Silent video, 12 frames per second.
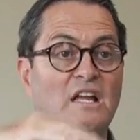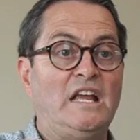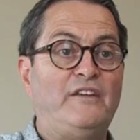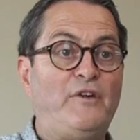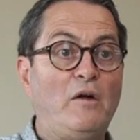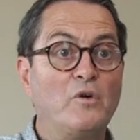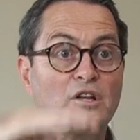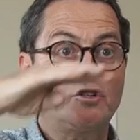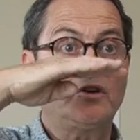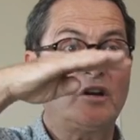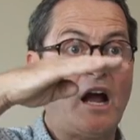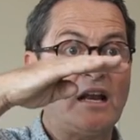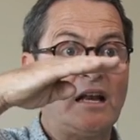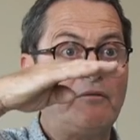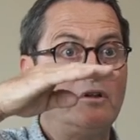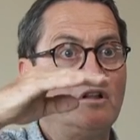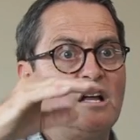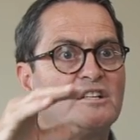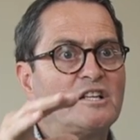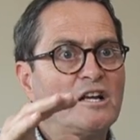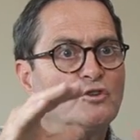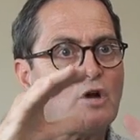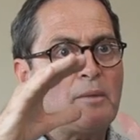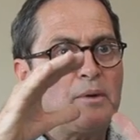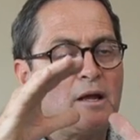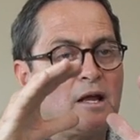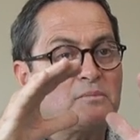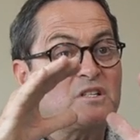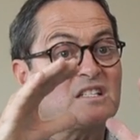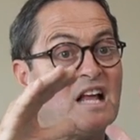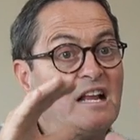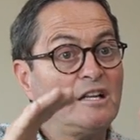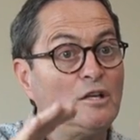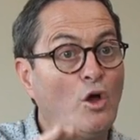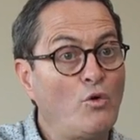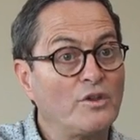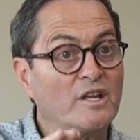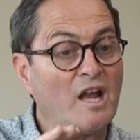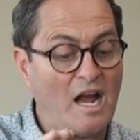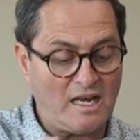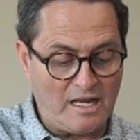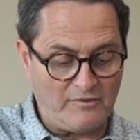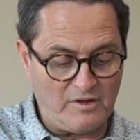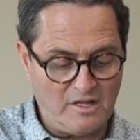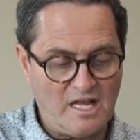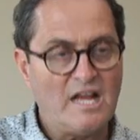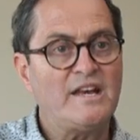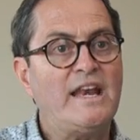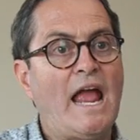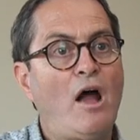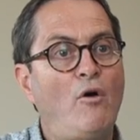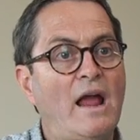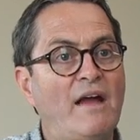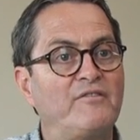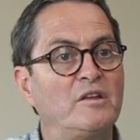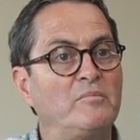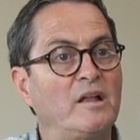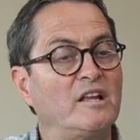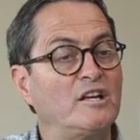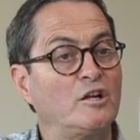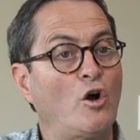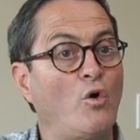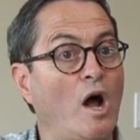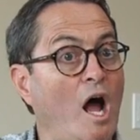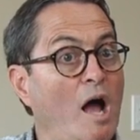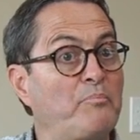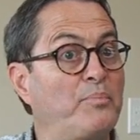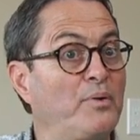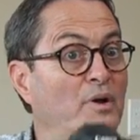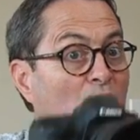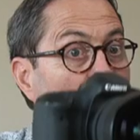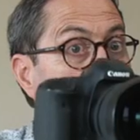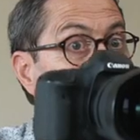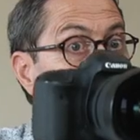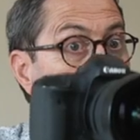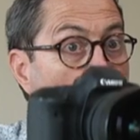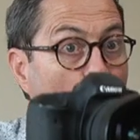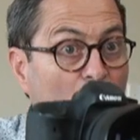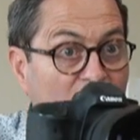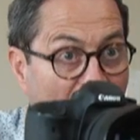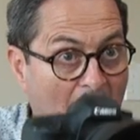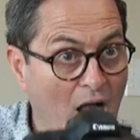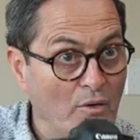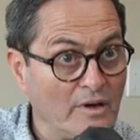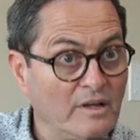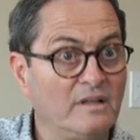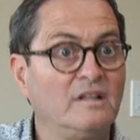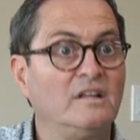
If I want to shoot at eye level, set your tripod up slightly lower than eye level. Now I have the ability to go up or down